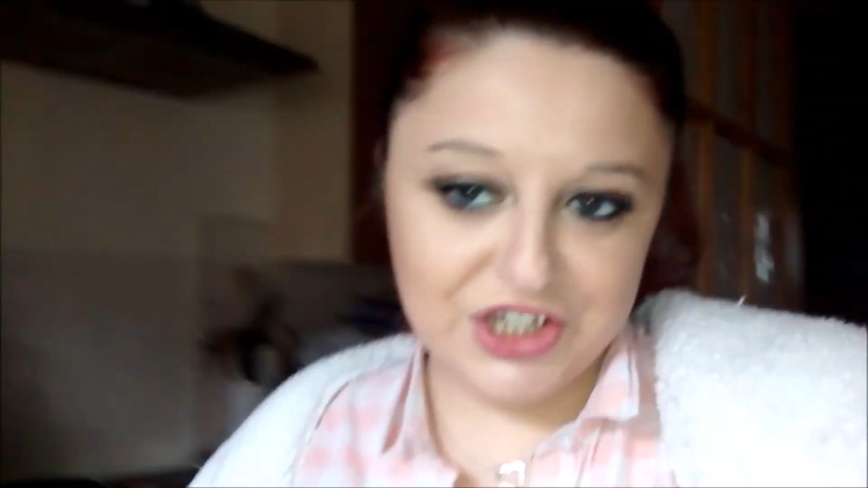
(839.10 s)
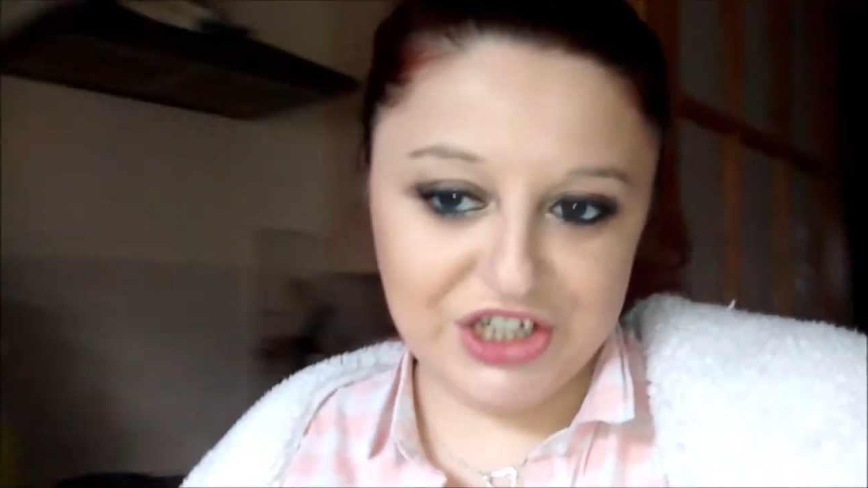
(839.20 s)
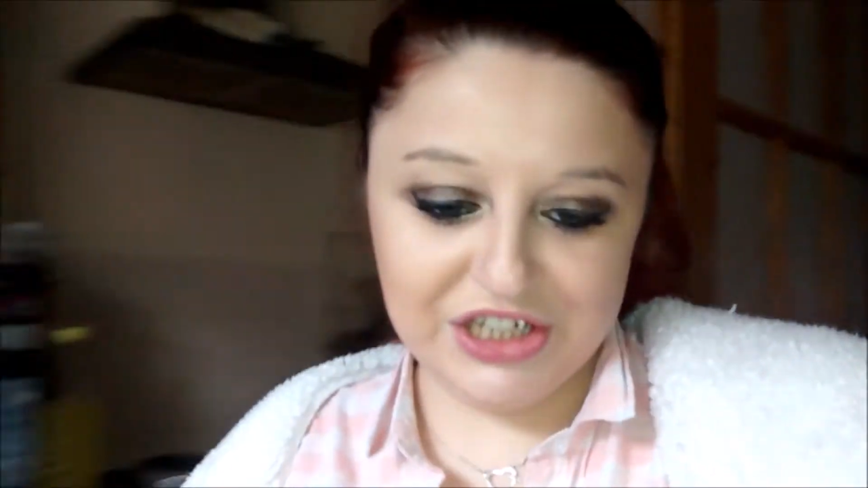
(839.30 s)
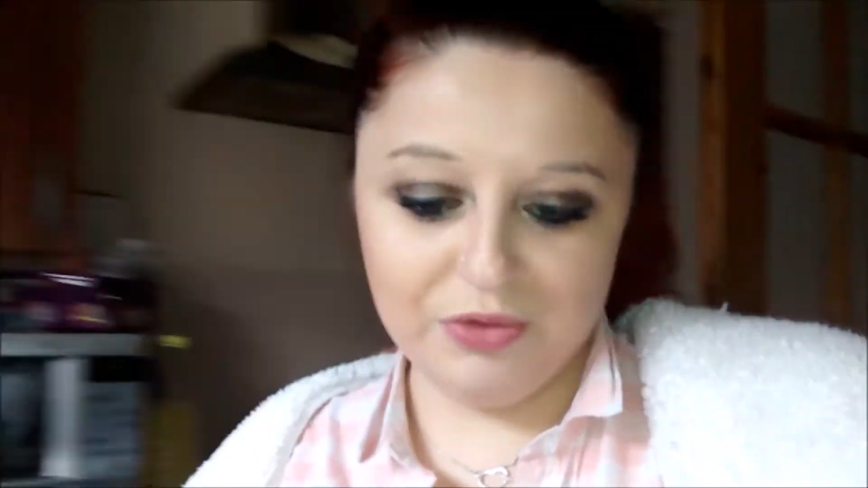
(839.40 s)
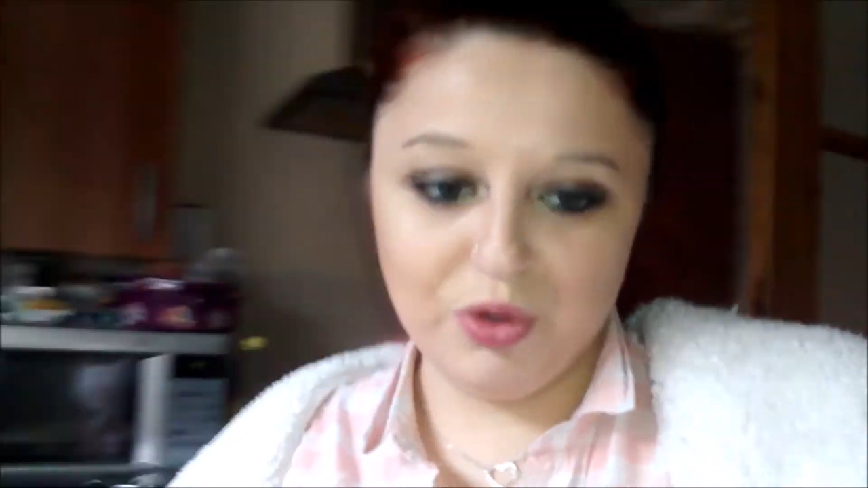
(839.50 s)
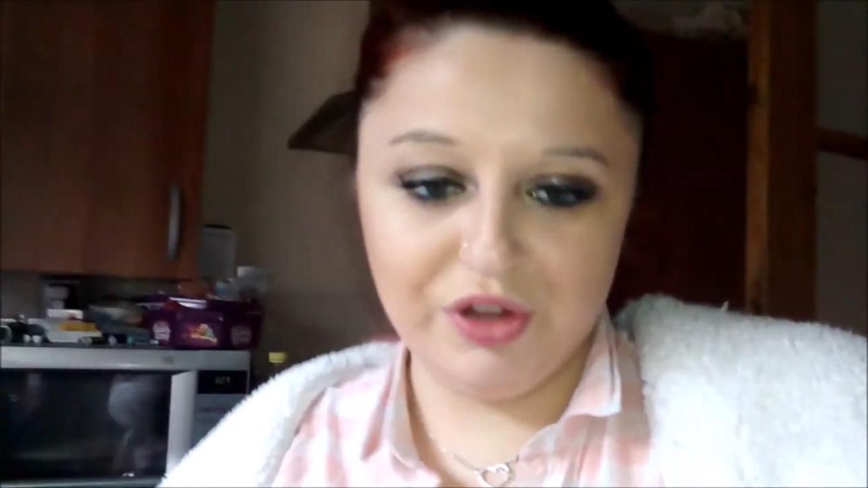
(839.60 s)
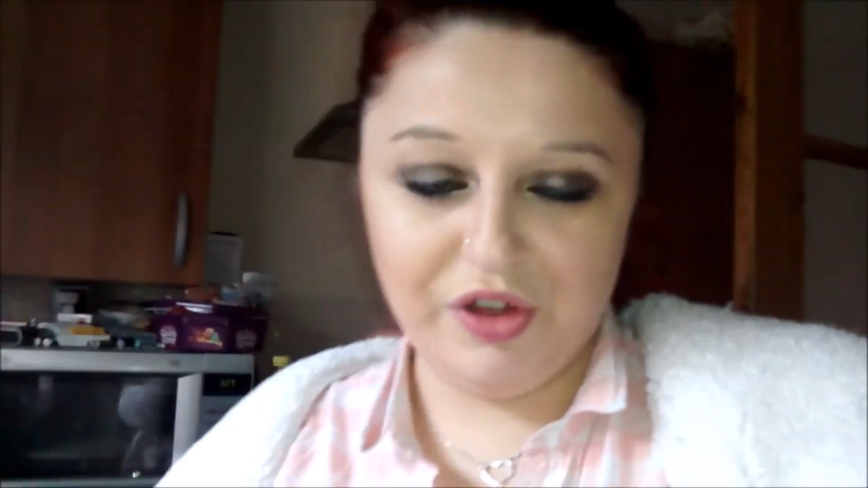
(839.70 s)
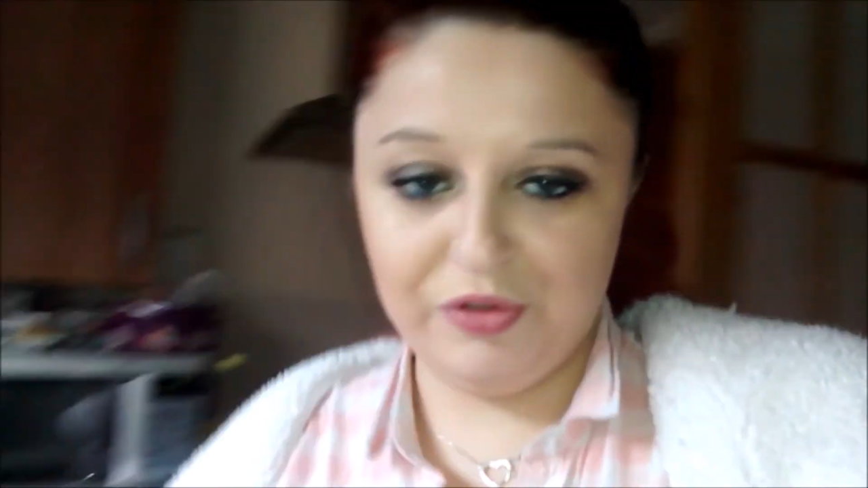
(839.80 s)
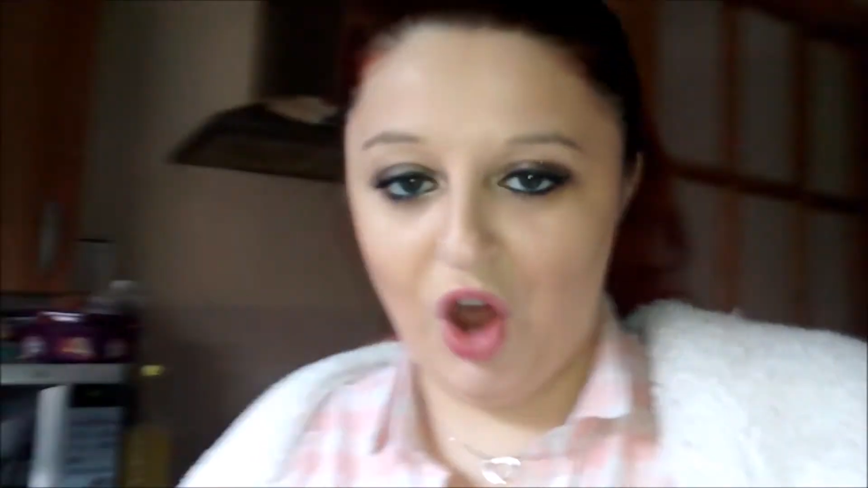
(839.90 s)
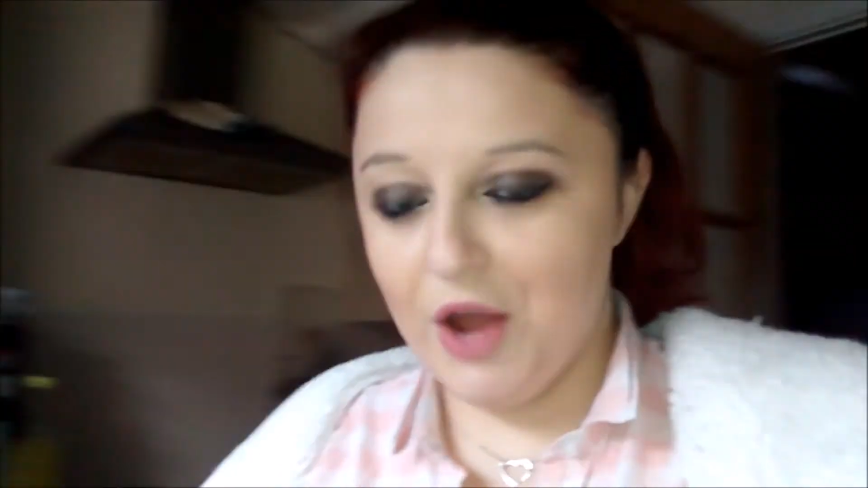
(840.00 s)
She's in one of
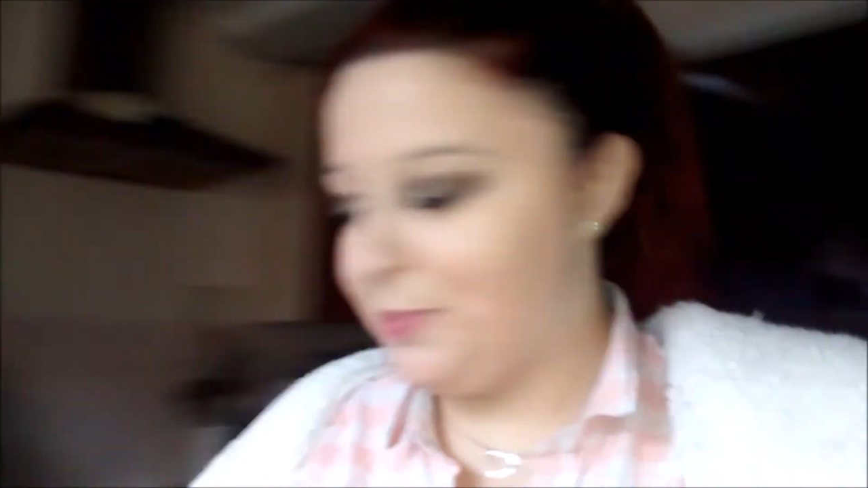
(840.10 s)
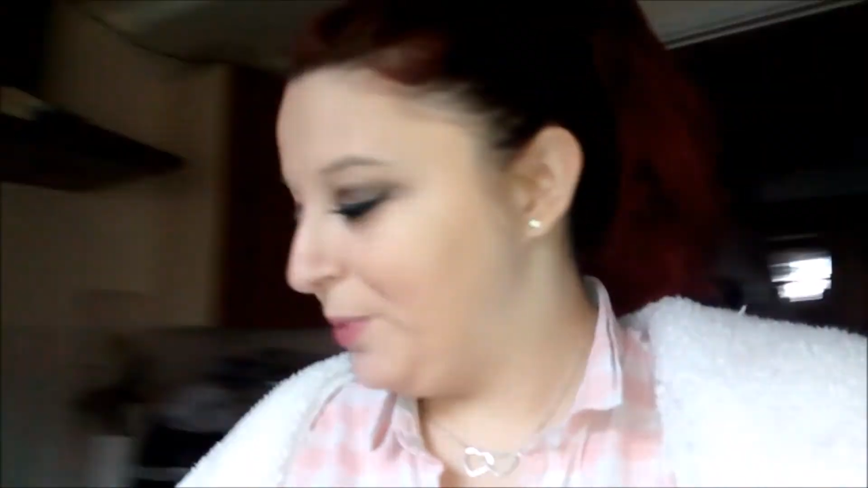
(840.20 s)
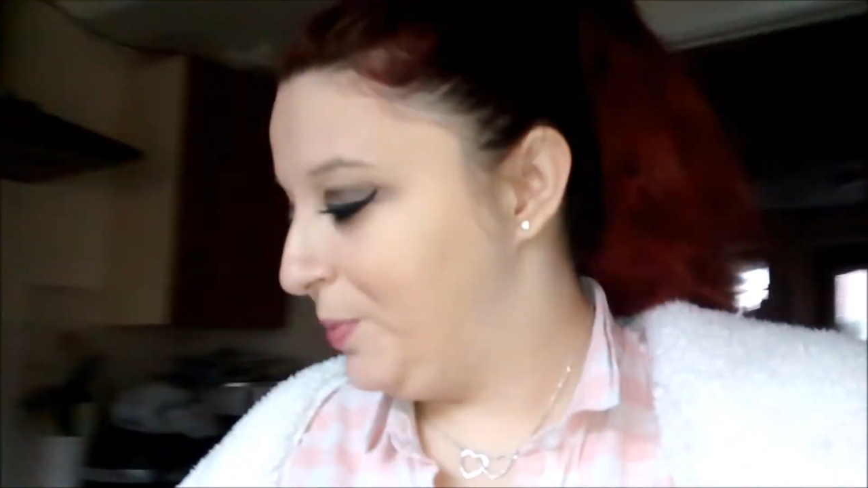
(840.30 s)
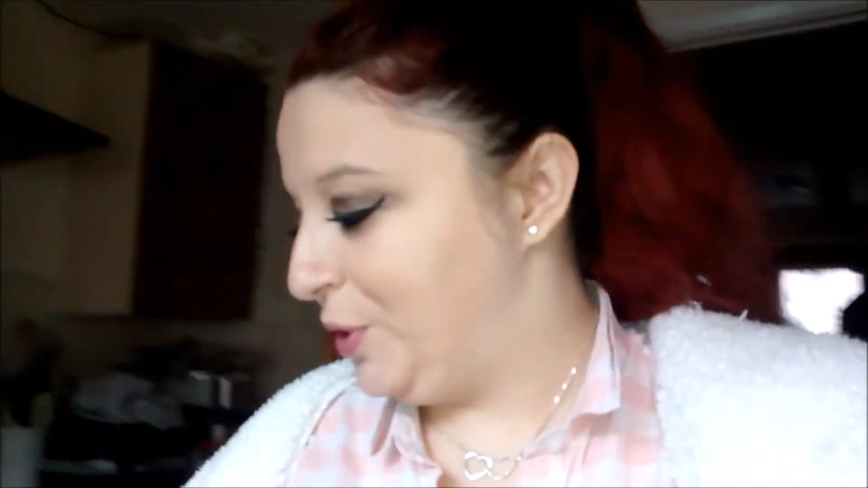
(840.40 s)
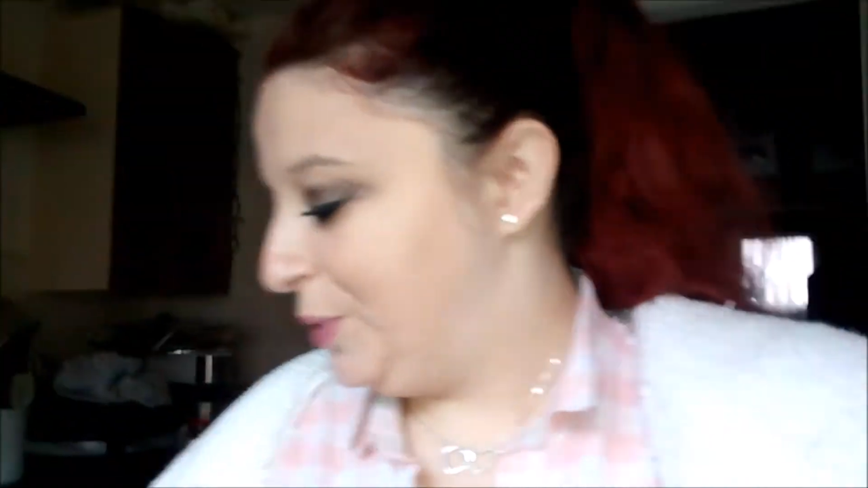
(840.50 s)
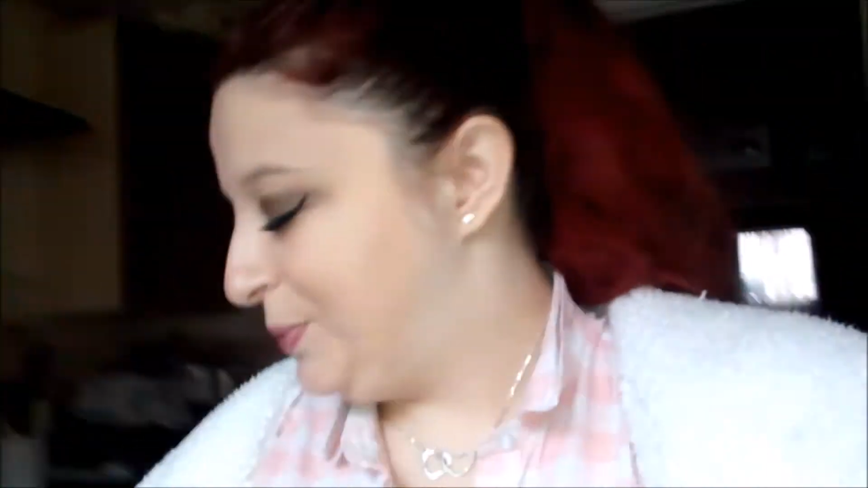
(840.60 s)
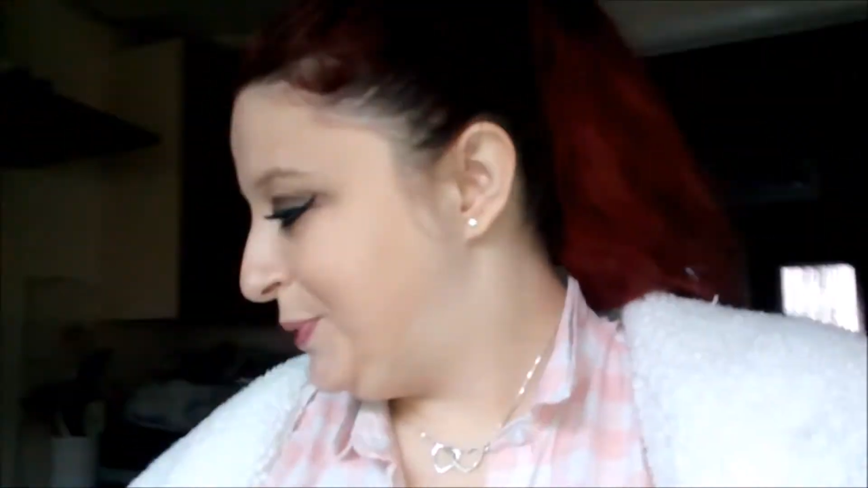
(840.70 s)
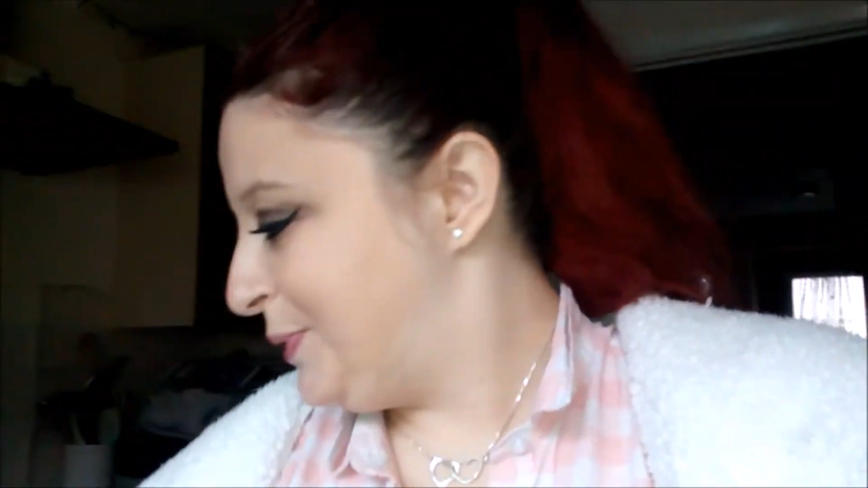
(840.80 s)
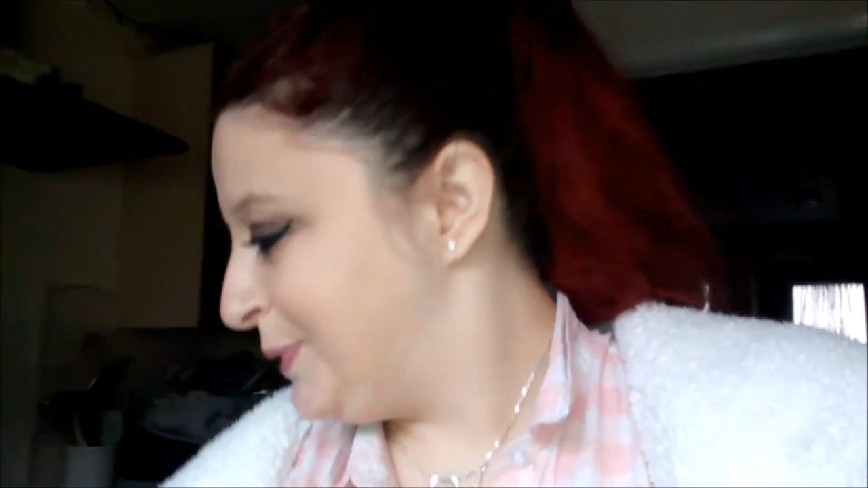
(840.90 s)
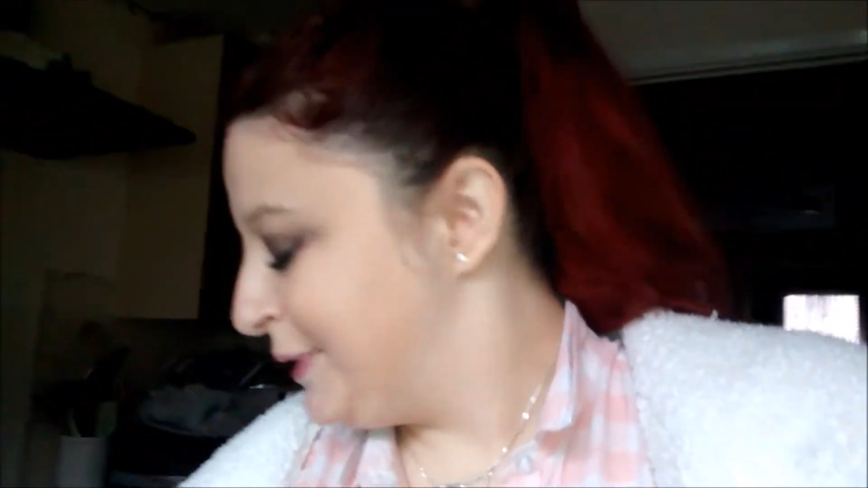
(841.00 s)
those hyper
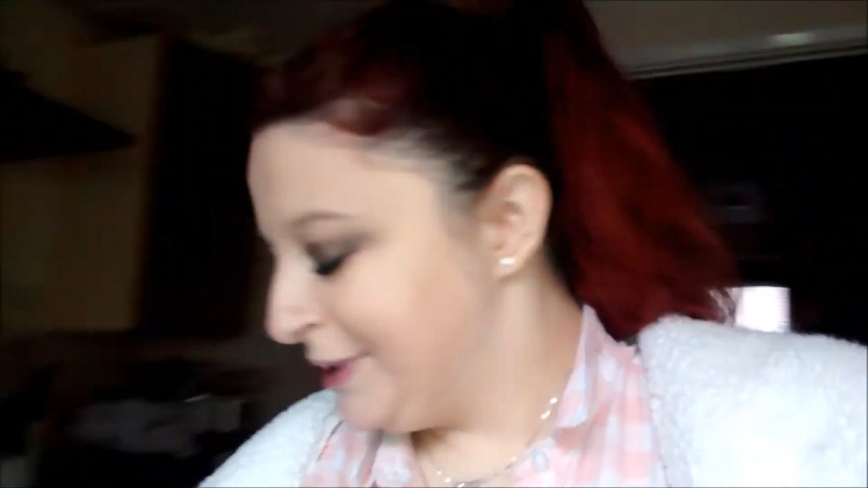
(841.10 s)
moods.